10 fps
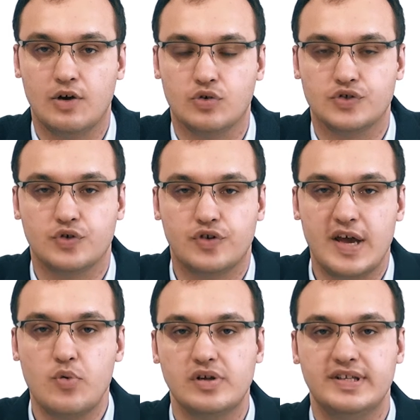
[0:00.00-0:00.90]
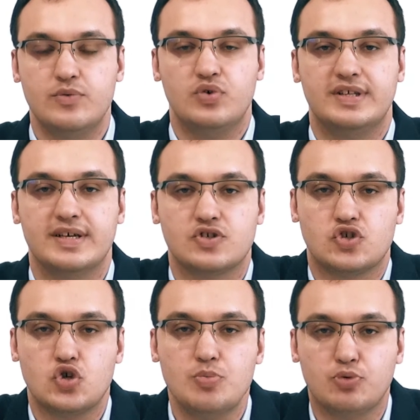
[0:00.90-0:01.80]
Hello, so today we'll deal with the
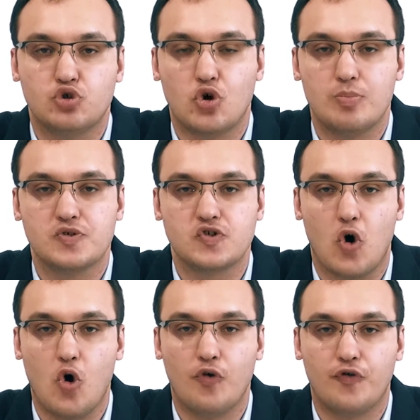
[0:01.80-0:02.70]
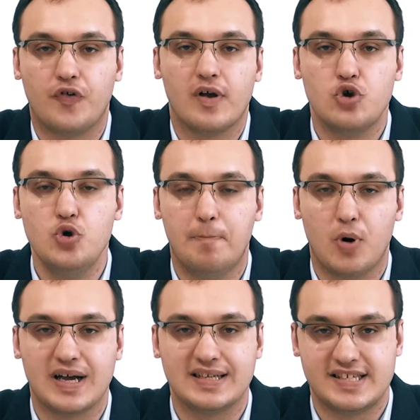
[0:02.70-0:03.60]
symptoms of
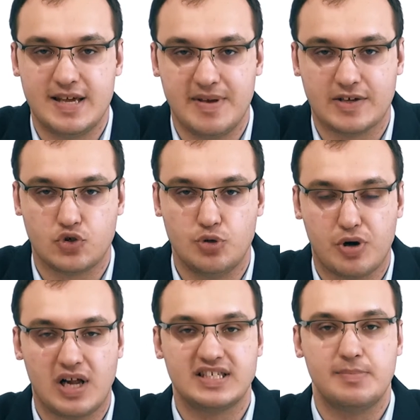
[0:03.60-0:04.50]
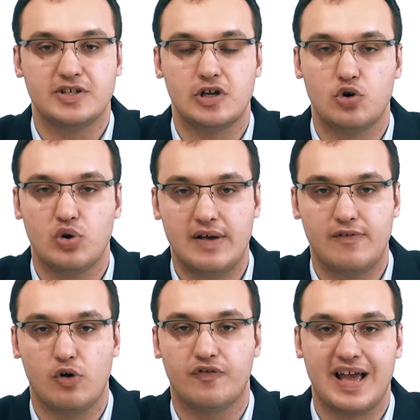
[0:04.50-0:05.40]
hypocalcemia. So hypocalcemia is a low
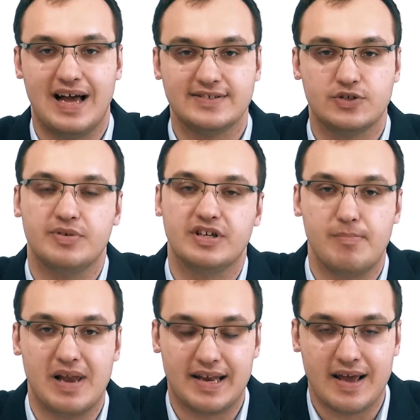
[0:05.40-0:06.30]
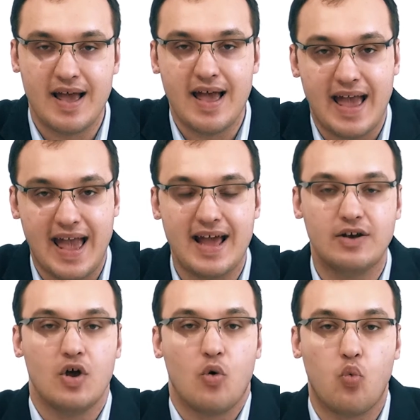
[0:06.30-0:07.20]
level of calcium in the blood.
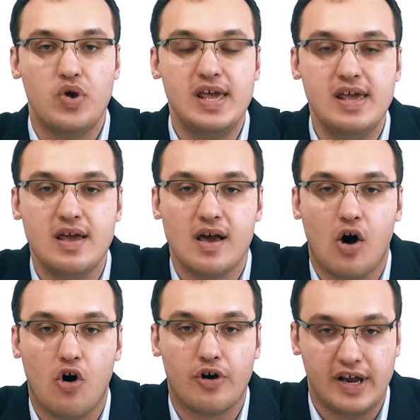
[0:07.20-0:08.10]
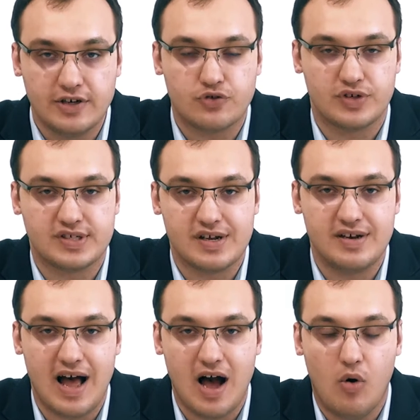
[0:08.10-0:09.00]
And we are
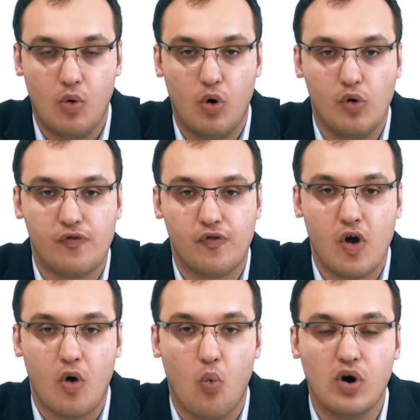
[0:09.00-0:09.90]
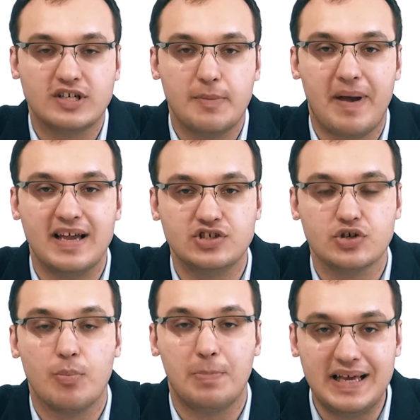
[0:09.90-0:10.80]
interested now of what the
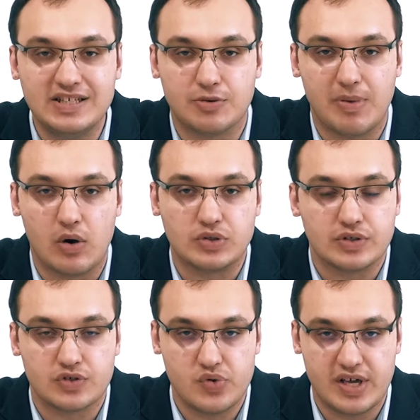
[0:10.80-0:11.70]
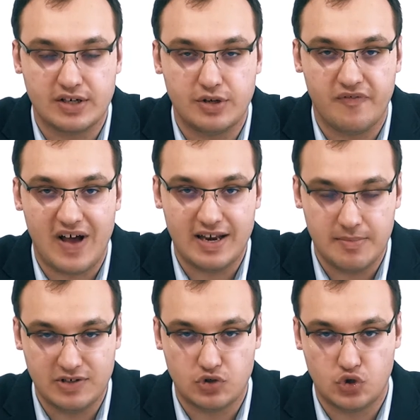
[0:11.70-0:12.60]
patient complains about. So we can
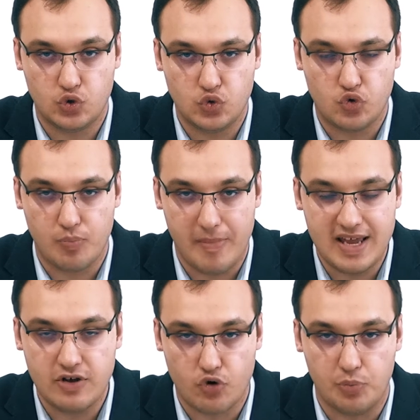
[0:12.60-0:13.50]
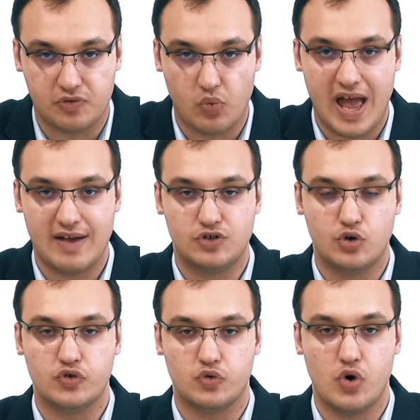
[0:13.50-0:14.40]
divide them into two main groups. We
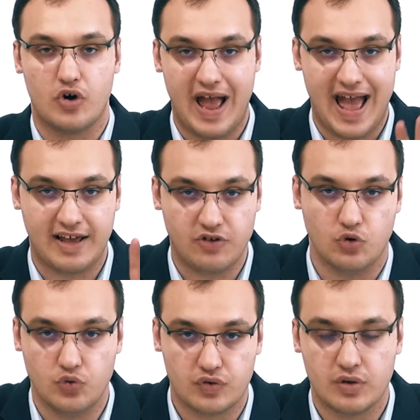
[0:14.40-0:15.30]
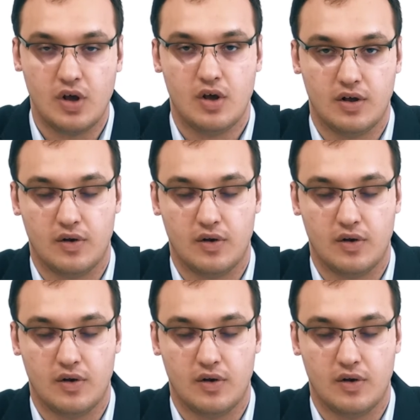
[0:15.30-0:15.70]
have those who are acute,